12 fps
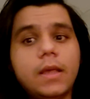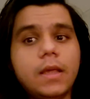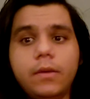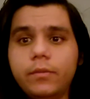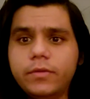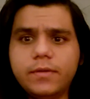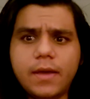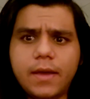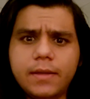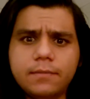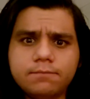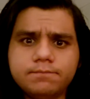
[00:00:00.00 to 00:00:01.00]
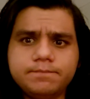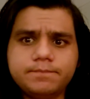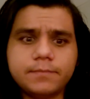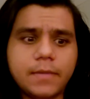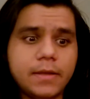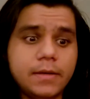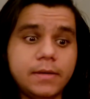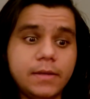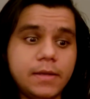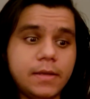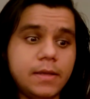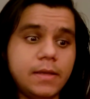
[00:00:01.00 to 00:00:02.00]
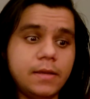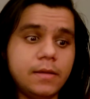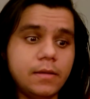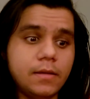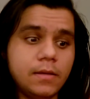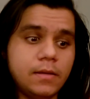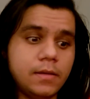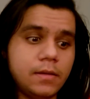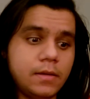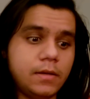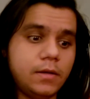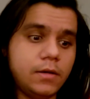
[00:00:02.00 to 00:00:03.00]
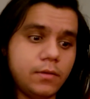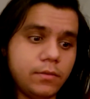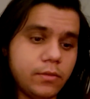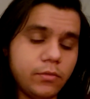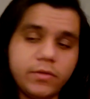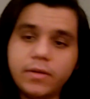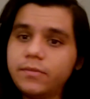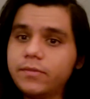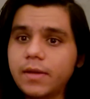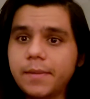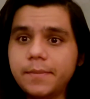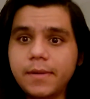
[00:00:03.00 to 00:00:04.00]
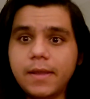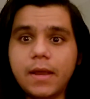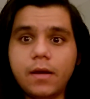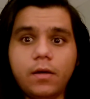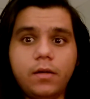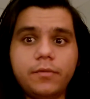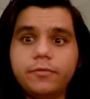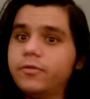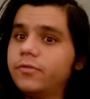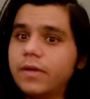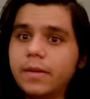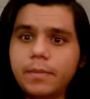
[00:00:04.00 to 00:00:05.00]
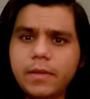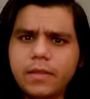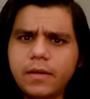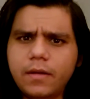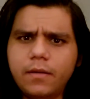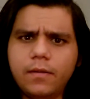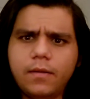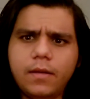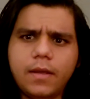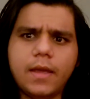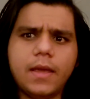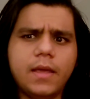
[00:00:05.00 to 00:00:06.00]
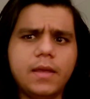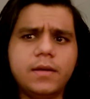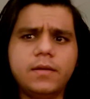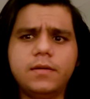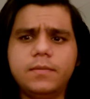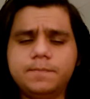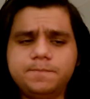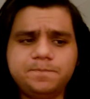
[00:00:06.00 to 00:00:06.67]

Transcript: he was dying and he you know there was enough time to get all of his family there and